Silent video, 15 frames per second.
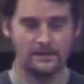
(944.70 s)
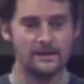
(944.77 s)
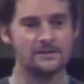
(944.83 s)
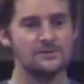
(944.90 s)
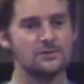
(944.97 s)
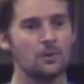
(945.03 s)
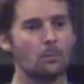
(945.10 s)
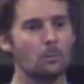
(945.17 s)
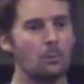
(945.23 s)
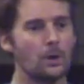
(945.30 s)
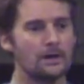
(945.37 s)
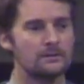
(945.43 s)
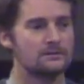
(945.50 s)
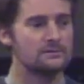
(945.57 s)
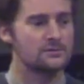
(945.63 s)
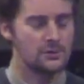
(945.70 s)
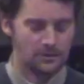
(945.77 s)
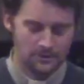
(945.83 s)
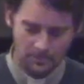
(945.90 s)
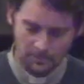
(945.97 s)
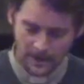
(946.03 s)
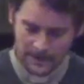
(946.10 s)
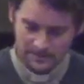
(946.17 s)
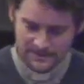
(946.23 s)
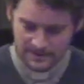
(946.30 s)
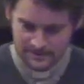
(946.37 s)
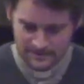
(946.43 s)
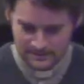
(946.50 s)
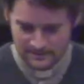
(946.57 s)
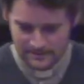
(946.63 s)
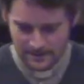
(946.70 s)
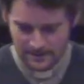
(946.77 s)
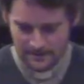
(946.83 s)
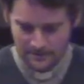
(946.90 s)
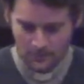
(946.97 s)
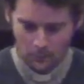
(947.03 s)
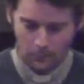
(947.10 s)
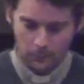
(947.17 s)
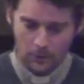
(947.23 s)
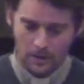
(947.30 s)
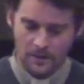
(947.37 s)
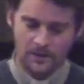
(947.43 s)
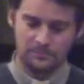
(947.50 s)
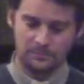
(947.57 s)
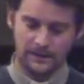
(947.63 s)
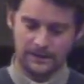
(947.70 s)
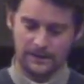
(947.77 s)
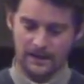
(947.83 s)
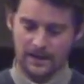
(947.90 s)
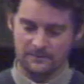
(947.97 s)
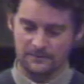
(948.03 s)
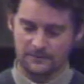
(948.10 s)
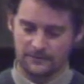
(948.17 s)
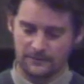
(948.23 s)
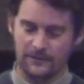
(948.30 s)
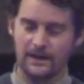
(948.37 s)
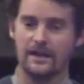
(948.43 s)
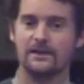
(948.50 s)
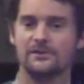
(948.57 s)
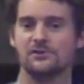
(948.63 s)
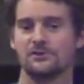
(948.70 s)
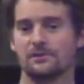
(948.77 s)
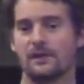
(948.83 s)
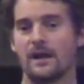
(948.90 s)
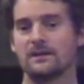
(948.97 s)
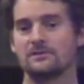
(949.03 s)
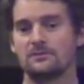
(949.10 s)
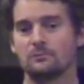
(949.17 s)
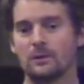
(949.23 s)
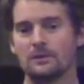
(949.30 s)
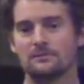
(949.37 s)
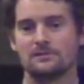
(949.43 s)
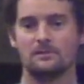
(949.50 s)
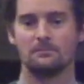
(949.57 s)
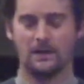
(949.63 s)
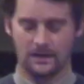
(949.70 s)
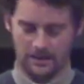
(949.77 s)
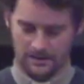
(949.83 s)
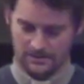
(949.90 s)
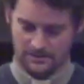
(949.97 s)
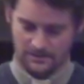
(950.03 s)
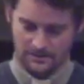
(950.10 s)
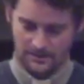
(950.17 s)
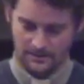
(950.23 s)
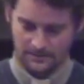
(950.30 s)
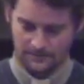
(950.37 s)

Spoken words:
In John 1, John the Baptist said, "The Word became flesh and dwelt among us."